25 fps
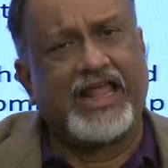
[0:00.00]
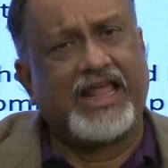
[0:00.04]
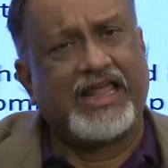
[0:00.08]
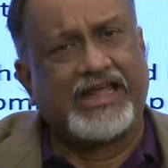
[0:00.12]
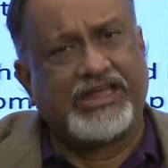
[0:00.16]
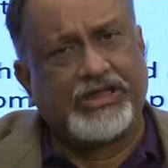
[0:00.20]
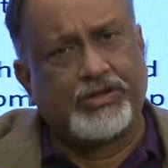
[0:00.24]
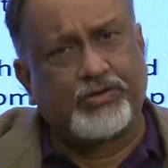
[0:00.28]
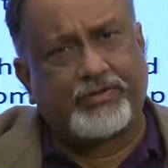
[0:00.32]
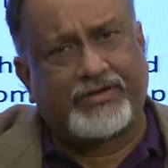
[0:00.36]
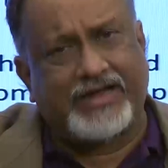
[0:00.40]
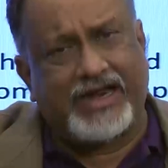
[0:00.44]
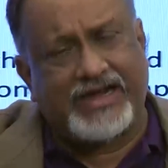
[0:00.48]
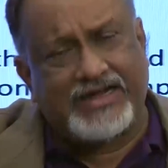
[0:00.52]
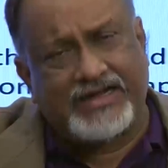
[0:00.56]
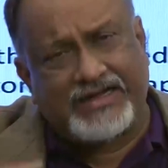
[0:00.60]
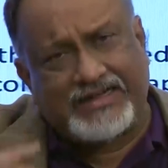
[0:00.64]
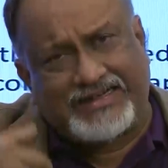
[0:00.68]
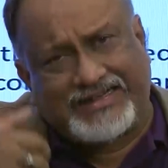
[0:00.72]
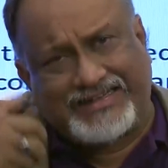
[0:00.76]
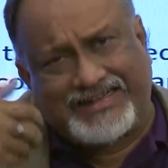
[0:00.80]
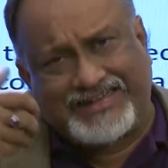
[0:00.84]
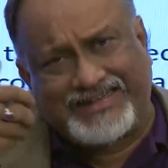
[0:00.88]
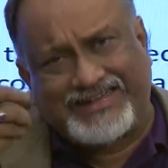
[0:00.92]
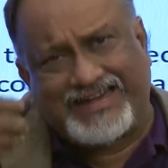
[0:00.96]
you can
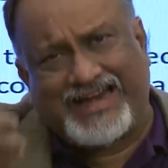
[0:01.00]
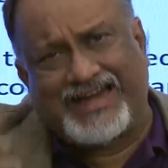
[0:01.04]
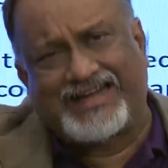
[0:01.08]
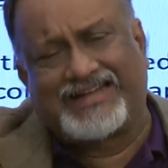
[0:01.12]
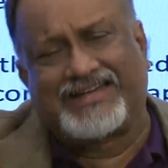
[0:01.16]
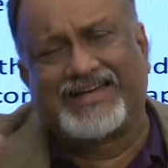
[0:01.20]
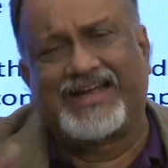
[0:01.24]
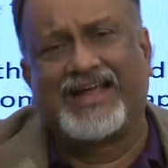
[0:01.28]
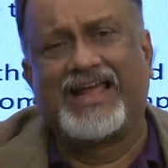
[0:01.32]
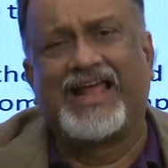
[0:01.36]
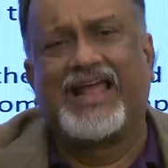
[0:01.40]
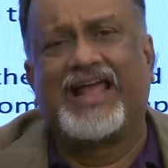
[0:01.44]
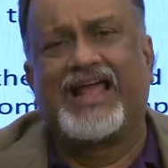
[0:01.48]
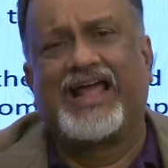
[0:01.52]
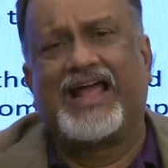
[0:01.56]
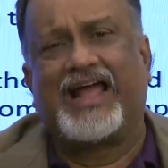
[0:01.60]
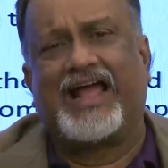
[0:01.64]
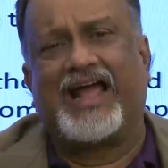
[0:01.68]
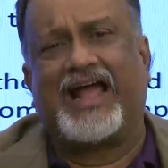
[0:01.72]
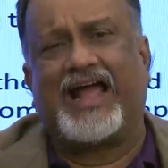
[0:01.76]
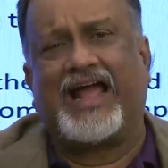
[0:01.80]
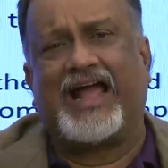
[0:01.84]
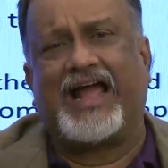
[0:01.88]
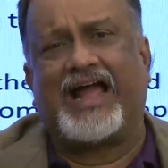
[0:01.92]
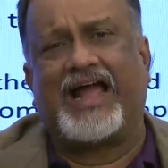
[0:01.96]
create
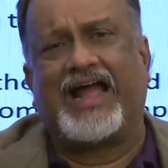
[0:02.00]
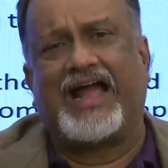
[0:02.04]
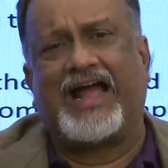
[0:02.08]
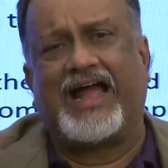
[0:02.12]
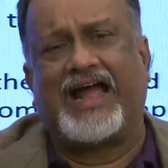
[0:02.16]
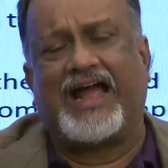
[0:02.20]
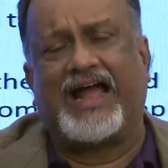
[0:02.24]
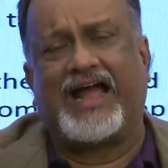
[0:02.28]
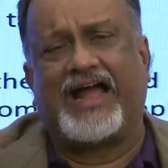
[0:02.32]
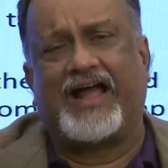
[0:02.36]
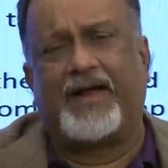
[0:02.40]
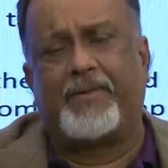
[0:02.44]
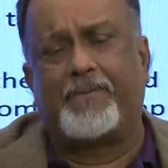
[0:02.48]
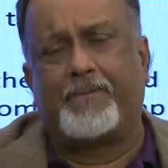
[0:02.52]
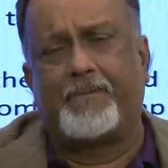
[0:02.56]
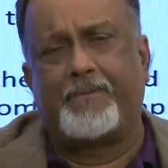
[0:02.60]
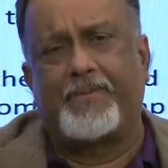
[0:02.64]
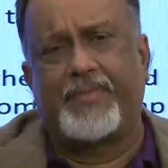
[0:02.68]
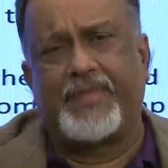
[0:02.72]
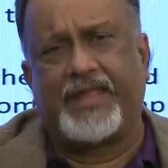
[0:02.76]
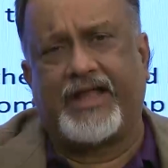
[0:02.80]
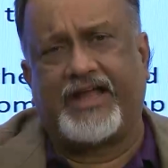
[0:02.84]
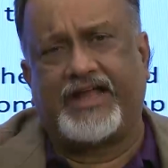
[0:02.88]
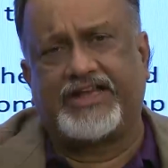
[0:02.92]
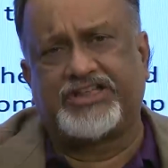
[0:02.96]

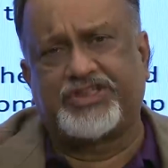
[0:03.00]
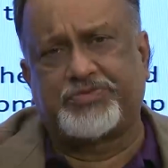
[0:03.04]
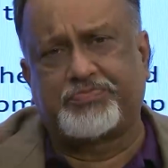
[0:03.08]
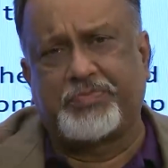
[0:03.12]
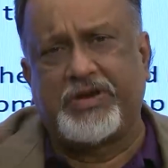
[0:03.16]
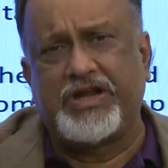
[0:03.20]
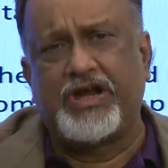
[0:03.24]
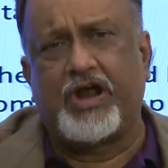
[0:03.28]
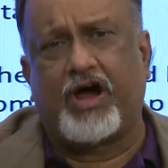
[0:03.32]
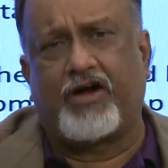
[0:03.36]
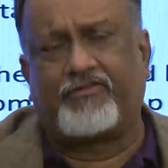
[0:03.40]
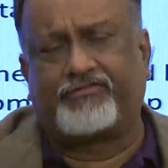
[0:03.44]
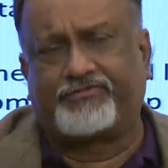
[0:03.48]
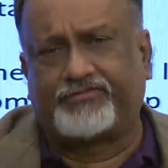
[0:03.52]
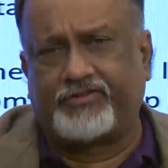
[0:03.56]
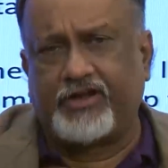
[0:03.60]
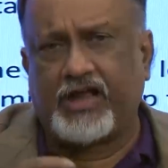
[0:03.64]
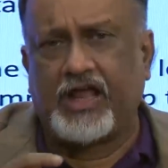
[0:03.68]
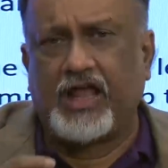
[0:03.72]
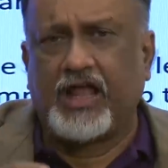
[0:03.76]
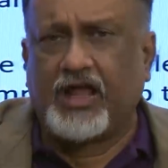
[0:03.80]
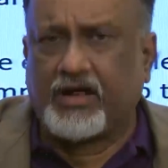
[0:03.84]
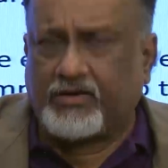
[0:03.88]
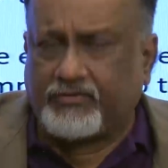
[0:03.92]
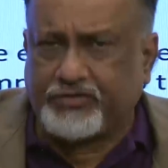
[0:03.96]
a spin-off
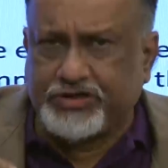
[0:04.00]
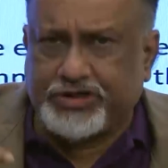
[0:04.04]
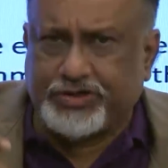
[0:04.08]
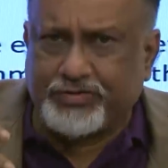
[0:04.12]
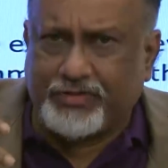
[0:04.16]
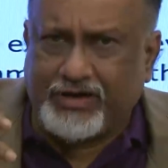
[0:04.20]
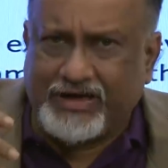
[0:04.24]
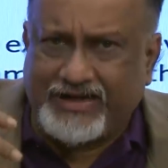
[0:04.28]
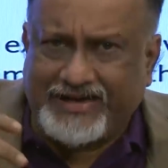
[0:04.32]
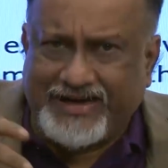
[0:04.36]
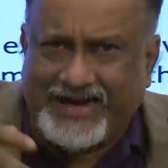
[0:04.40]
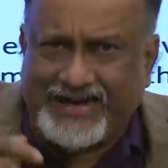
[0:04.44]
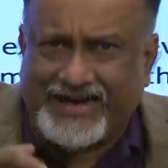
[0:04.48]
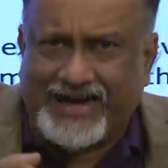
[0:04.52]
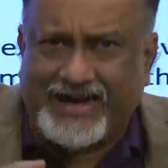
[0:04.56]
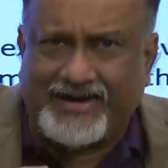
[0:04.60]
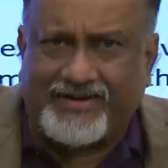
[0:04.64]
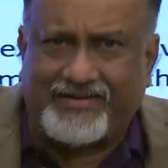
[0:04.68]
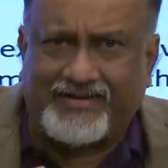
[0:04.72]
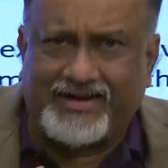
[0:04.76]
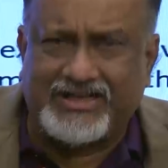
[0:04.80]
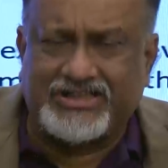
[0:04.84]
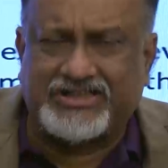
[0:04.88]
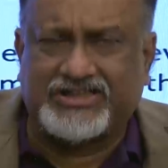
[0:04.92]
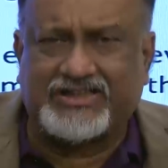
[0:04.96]
which will then
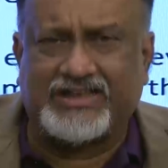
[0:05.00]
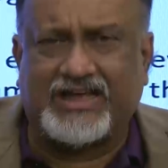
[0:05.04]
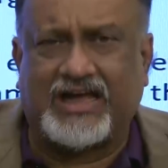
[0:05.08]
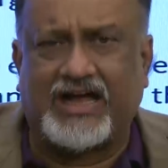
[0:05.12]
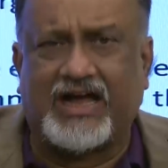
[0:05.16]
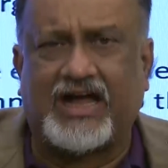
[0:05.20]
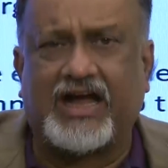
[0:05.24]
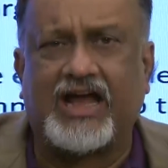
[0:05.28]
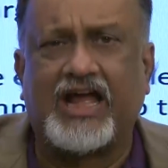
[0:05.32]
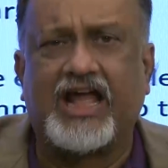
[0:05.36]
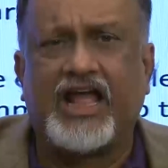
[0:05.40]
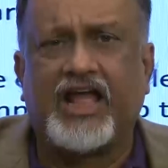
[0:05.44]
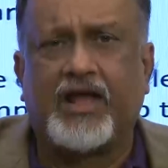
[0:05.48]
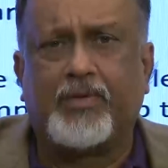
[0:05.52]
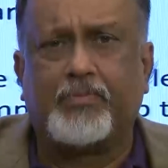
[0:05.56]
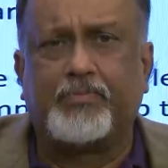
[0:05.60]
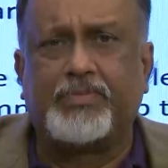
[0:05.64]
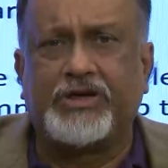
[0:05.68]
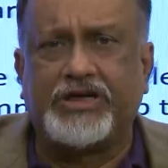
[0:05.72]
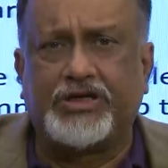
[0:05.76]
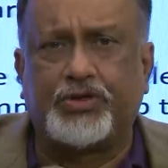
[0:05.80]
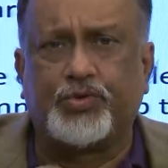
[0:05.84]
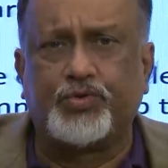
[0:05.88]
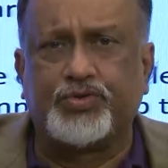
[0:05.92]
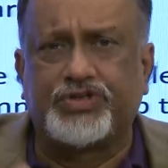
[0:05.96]
address the
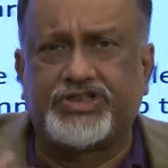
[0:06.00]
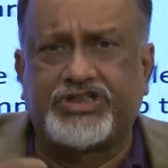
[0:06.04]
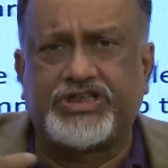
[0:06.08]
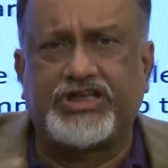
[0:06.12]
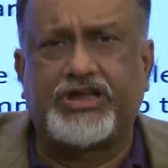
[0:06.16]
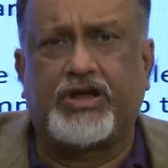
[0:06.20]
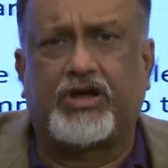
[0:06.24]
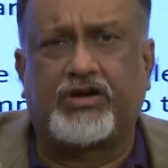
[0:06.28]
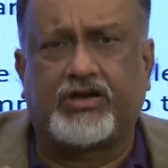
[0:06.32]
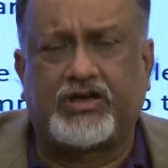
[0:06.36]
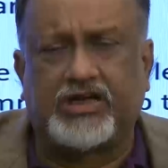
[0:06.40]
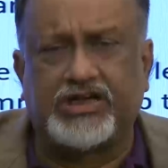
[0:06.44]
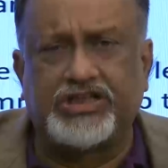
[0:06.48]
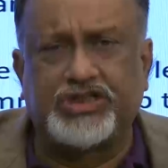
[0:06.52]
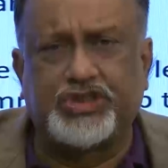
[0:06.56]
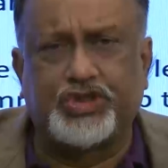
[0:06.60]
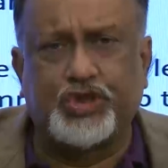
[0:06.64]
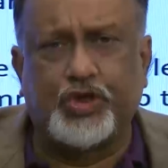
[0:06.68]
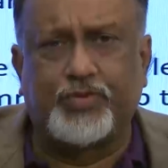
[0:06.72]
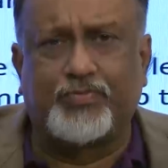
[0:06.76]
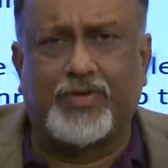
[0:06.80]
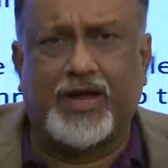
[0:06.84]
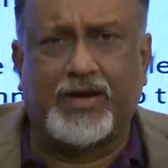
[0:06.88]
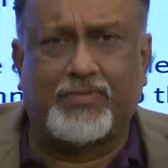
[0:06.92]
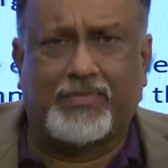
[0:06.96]
B2C or
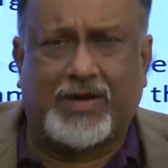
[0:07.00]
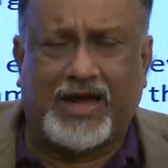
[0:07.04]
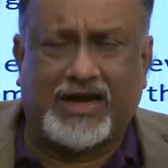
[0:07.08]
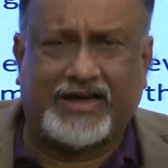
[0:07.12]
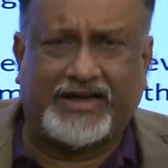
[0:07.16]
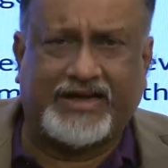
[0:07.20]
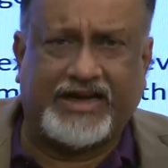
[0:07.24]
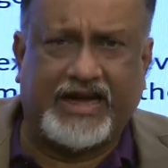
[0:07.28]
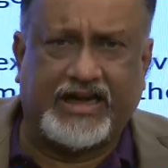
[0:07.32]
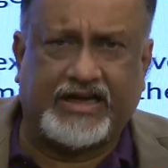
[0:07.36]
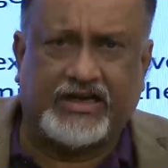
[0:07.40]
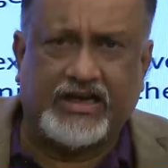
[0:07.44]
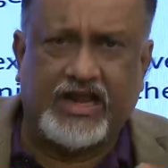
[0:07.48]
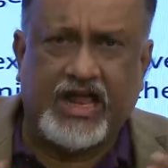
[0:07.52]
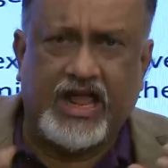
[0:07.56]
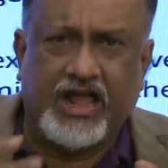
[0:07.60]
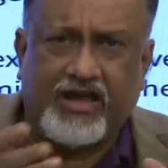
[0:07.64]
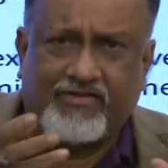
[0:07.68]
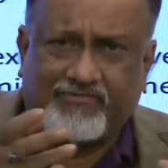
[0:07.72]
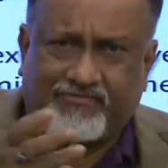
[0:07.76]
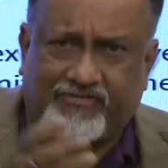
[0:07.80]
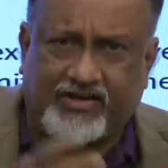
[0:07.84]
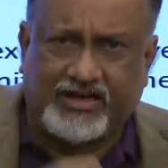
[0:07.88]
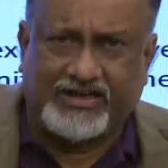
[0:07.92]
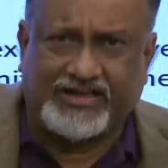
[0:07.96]
consumer market
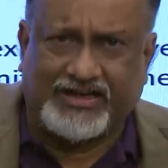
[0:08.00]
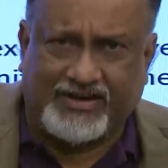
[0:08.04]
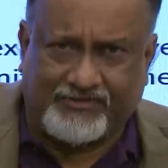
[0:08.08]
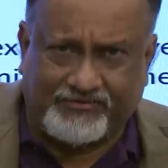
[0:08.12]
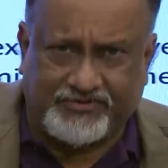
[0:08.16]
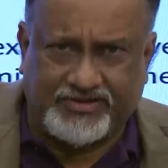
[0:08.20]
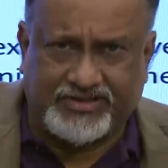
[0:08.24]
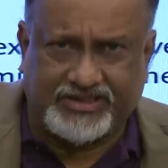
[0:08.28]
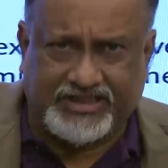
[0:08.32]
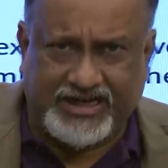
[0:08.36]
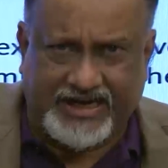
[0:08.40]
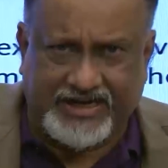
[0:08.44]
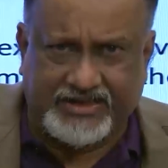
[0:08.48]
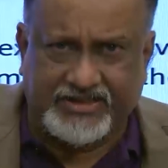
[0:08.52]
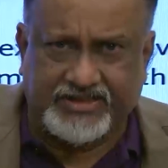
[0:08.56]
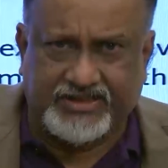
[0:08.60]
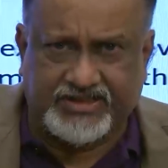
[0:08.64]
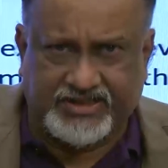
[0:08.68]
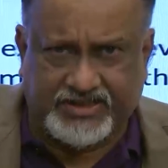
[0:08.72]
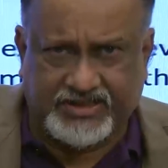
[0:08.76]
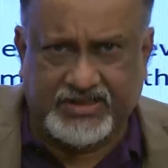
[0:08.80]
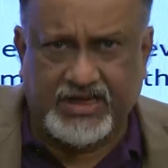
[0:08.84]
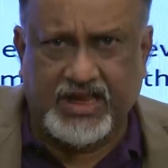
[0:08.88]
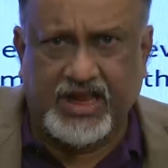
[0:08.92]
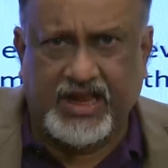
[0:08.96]
for tough
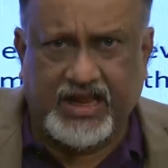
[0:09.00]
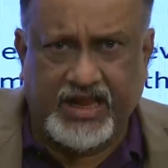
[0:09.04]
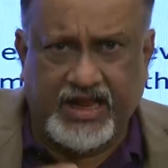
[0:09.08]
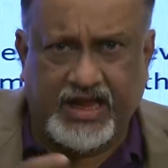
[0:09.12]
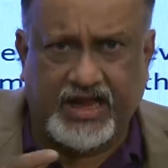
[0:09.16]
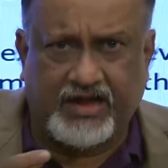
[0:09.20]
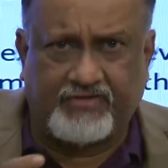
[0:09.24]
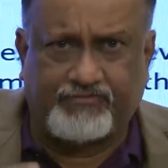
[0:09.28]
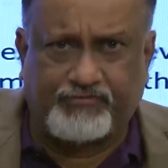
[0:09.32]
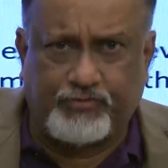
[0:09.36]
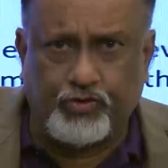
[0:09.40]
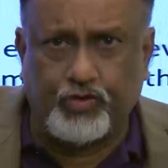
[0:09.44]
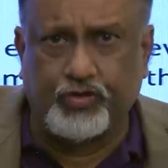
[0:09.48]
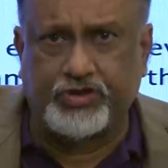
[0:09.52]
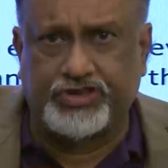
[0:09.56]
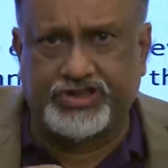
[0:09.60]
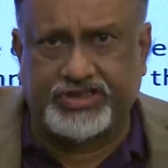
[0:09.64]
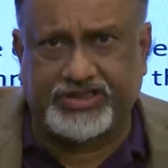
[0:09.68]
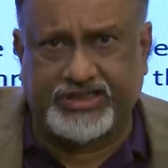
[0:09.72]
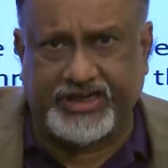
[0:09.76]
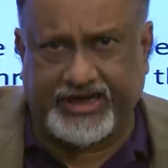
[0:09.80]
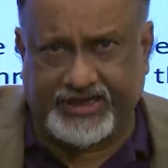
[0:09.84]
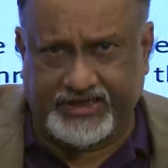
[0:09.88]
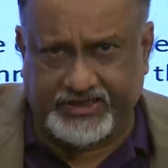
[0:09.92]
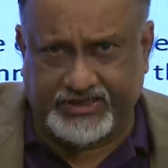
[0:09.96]
stains, food
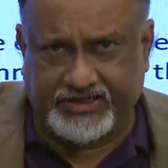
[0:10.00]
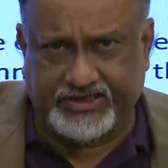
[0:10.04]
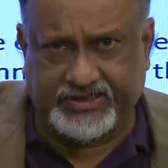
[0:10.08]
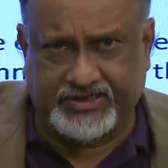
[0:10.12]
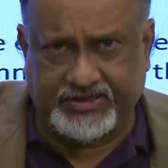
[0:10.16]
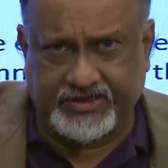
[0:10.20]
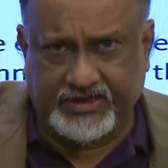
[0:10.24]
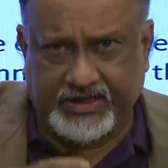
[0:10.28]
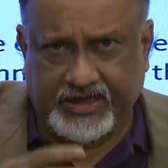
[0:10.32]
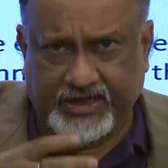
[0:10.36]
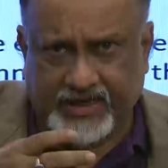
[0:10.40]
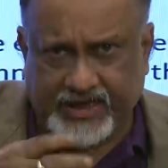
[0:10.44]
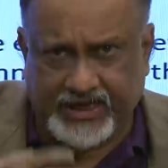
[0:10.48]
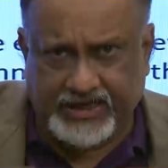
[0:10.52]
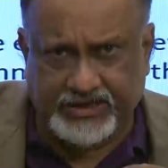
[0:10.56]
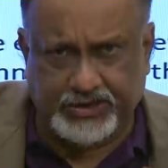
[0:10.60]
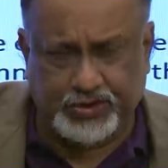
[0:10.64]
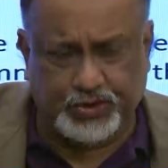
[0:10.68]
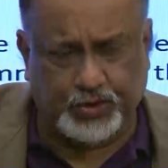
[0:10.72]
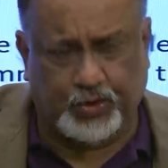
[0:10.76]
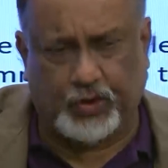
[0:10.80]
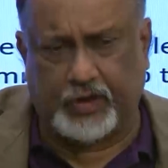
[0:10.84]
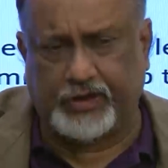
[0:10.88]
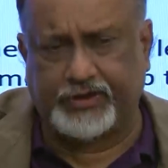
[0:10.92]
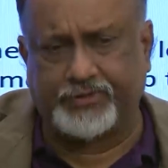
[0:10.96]
stains and
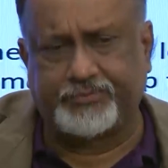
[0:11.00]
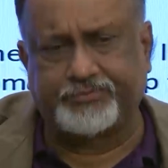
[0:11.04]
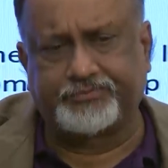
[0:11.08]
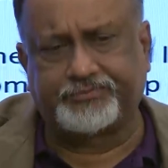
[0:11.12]
so on.